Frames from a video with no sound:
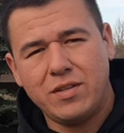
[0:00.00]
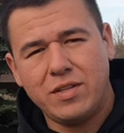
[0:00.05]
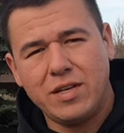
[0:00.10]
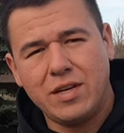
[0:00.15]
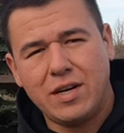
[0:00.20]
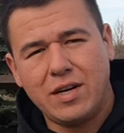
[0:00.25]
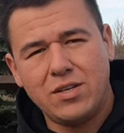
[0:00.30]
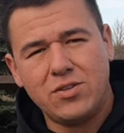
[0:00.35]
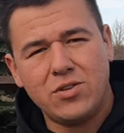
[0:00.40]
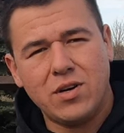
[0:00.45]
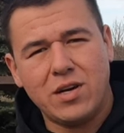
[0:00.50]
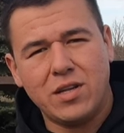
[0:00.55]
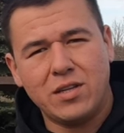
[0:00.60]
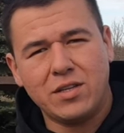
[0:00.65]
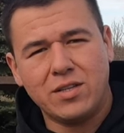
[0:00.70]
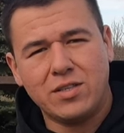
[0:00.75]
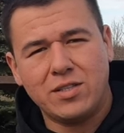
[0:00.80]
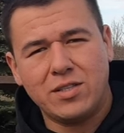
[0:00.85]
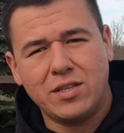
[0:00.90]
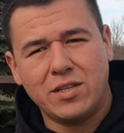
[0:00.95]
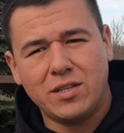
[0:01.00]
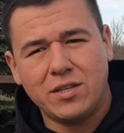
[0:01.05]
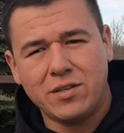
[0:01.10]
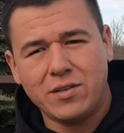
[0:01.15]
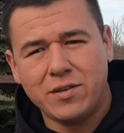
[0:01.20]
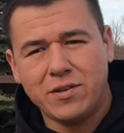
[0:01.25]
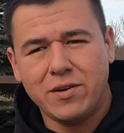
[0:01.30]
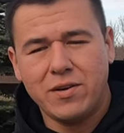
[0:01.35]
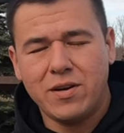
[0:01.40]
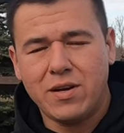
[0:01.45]
the hydraulic
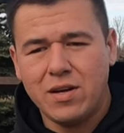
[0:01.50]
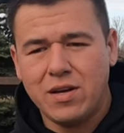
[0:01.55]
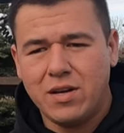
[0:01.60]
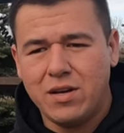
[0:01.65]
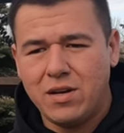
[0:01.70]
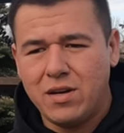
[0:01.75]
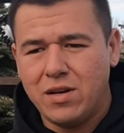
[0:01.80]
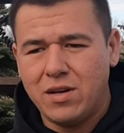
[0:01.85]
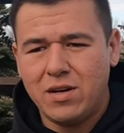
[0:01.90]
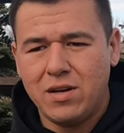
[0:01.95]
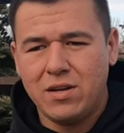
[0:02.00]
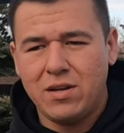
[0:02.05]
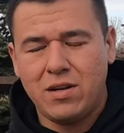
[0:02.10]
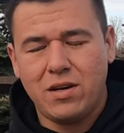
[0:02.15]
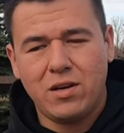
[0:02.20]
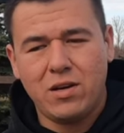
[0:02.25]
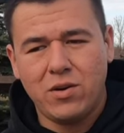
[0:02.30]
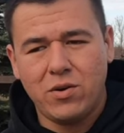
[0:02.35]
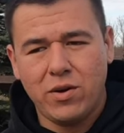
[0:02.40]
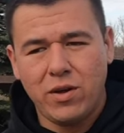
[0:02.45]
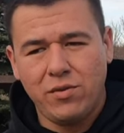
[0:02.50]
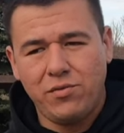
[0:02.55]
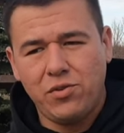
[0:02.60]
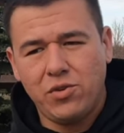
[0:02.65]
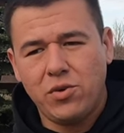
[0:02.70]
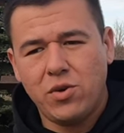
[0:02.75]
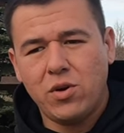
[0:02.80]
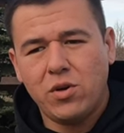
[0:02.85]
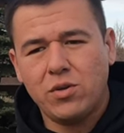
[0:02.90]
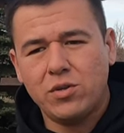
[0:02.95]
cylinder. Now, if
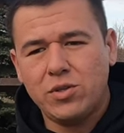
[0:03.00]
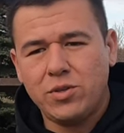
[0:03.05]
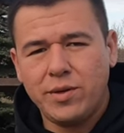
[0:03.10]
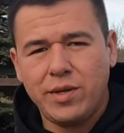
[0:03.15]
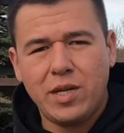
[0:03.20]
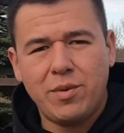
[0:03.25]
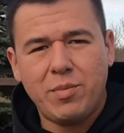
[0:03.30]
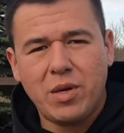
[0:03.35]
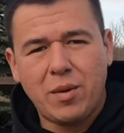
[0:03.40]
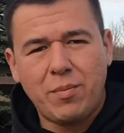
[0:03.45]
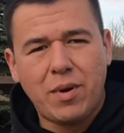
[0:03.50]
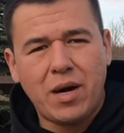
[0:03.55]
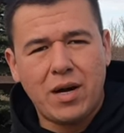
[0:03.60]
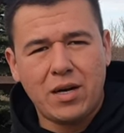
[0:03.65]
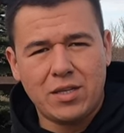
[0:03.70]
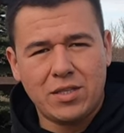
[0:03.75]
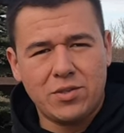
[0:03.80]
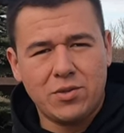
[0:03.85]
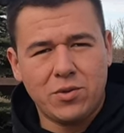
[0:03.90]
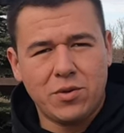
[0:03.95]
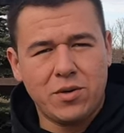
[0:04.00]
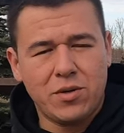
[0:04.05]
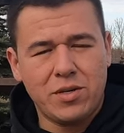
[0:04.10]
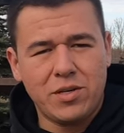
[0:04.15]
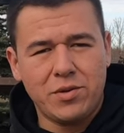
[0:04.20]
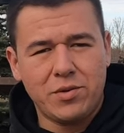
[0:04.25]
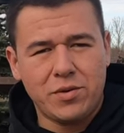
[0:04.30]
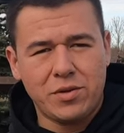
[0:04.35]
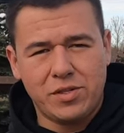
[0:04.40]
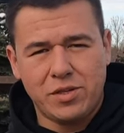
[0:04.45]
you go to any big box store
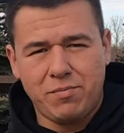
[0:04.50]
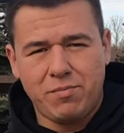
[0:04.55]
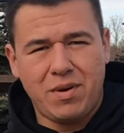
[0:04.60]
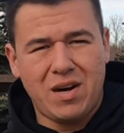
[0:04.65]
and you were to